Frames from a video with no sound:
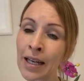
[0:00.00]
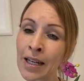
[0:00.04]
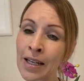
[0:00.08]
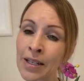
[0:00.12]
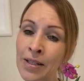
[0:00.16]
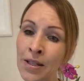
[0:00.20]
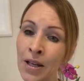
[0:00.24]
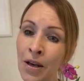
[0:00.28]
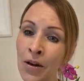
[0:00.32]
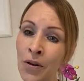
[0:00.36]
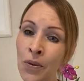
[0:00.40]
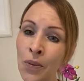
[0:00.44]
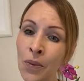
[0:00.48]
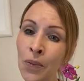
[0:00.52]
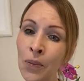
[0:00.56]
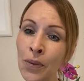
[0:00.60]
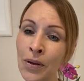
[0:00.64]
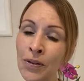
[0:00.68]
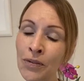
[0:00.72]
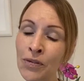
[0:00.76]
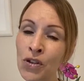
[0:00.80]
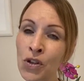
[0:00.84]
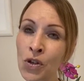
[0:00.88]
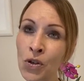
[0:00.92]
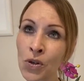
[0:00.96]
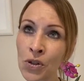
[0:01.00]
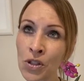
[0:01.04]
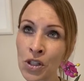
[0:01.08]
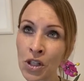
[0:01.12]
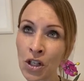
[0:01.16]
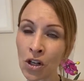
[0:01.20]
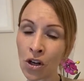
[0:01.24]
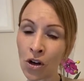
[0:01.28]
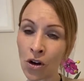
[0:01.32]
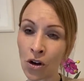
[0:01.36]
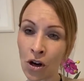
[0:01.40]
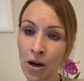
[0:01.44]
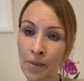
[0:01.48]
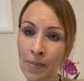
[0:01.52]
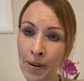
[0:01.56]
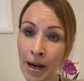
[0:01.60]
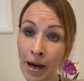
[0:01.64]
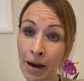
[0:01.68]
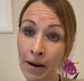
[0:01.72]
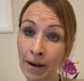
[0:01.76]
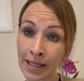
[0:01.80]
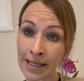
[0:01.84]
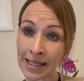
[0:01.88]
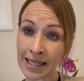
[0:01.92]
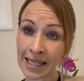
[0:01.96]
So we've talked a lot
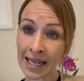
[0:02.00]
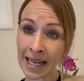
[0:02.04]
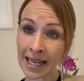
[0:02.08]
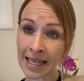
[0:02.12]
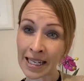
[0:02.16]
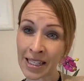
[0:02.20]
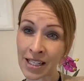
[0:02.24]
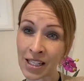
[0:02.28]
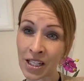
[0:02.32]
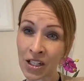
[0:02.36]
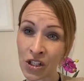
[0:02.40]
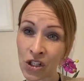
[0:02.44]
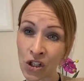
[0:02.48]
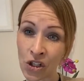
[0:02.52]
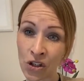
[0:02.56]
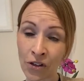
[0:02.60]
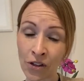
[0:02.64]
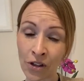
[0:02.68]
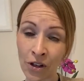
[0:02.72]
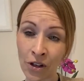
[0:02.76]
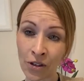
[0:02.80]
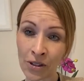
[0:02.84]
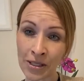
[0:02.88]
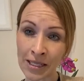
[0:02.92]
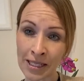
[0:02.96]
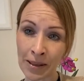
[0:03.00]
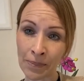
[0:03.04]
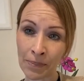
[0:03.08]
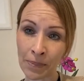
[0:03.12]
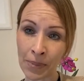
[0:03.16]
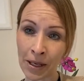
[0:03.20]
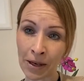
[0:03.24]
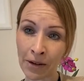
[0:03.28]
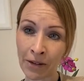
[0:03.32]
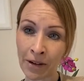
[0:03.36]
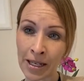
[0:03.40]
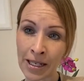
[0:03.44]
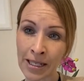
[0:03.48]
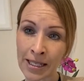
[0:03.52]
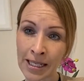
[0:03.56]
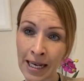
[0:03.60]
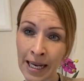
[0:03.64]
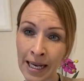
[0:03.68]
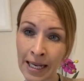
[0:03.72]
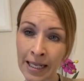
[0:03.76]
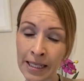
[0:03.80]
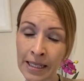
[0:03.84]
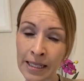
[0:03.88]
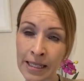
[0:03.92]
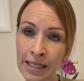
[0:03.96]
about isolation during the lockdown period.
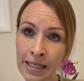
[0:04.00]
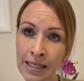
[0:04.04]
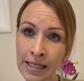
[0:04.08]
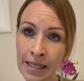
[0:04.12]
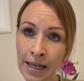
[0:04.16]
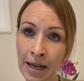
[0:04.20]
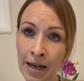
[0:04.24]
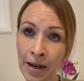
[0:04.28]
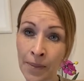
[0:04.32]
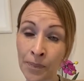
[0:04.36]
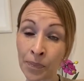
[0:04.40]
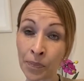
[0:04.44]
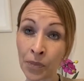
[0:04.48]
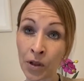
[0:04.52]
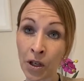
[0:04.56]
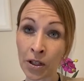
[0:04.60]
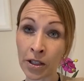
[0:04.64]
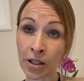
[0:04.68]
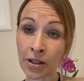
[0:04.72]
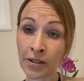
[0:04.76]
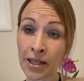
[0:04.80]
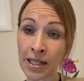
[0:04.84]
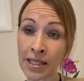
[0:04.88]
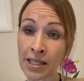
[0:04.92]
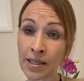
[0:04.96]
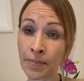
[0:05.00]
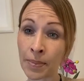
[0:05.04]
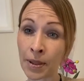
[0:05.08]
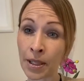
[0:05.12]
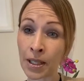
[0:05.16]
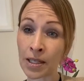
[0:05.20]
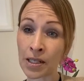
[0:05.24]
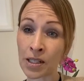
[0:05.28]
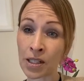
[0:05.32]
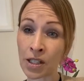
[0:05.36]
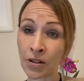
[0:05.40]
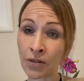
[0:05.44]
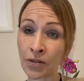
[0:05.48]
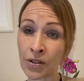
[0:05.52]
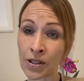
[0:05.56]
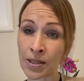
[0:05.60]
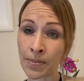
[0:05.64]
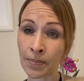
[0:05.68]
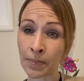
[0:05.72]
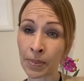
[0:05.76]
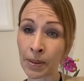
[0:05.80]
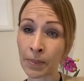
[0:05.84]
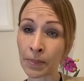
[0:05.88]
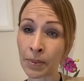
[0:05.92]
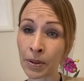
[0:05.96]
And I know that's a big issue for
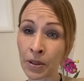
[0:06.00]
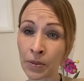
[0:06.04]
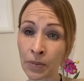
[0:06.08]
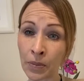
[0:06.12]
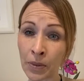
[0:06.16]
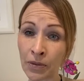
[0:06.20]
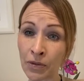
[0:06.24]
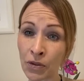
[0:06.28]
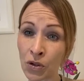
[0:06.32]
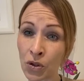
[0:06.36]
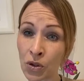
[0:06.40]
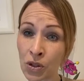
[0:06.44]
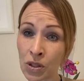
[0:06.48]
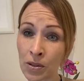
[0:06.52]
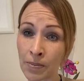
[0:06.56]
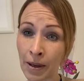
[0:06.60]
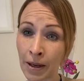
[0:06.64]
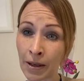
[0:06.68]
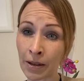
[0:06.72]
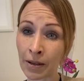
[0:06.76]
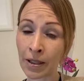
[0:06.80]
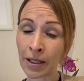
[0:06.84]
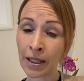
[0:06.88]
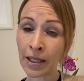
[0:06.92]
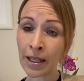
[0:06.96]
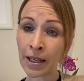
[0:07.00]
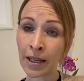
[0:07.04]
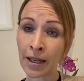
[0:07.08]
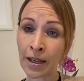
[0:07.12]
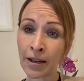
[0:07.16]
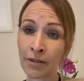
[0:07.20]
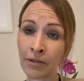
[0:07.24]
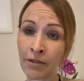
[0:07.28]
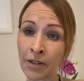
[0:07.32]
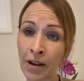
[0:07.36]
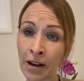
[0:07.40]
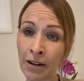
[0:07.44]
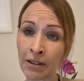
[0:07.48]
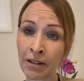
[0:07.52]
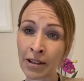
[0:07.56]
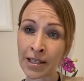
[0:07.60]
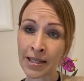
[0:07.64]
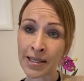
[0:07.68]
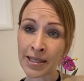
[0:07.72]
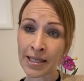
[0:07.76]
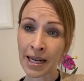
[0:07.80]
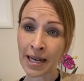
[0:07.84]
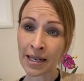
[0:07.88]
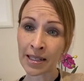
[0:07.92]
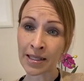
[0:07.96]
some people. And we've talked about
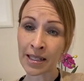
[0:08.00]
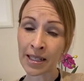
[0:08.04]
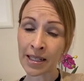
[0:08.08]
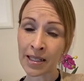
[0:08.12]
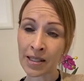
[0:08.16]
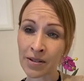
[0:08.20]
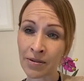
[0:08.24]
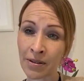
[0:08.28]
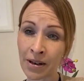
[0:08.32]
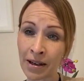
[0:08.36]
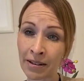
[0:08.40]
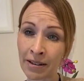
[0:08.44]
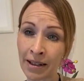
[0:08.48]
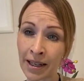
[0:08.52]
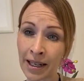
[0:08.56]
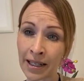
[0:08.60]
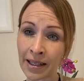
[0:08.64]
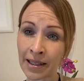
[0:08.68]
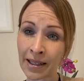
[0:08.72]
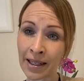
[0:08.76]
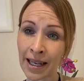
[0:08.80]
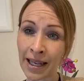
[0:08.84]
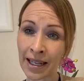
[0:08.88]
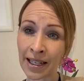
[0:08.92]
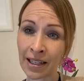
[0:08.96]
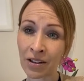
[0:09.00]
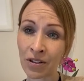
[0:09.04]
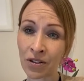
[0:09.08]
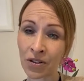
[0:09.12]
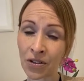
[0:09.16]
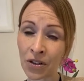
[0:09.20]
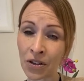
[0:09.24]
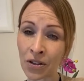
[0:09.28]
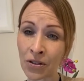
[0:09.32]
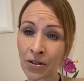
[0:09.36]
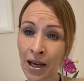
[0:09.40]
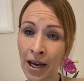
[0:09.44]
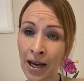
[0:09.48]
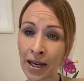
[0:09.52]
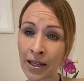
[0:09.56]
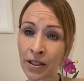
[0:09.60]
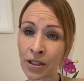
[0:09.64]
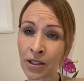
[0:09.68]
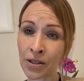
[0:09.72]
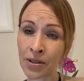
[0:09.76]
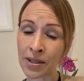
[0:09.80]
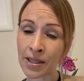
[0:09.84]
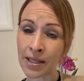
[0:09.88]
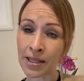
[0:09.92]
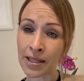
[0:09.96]
various tactics around getting through that and
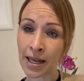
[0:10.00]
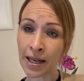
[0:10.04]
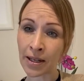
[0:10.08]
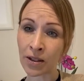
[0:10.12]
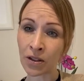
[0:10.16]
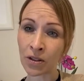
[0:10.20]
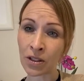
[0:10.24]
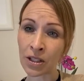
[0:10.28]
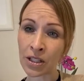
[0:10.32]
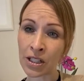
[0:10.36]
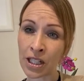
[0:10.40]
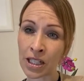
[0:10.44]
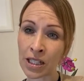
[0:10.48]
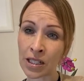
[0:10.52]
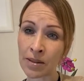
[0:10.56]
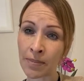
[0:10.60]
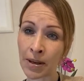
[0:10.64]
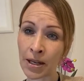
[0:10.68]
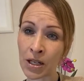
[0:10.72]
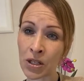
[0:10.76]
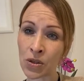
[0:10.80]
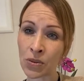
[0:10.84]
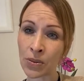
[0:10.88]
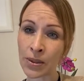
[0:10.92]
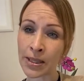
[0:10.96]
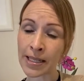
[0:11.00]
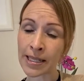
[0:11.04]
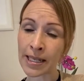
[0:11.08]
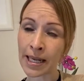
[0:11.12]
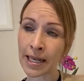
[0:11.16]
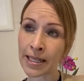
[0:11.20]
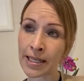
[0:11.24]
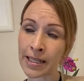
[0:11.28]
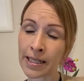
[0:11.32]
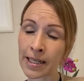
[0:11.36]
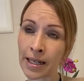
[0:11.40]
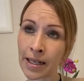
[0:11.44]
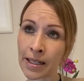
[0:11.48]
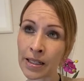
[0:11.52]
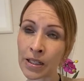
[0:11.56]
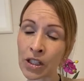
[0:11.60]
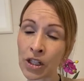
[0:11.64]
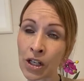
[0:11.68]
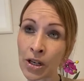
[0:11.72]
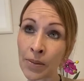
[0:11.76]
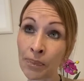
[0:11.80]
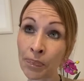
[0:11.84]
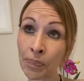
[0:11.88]
using technology to make sure we stay in touch.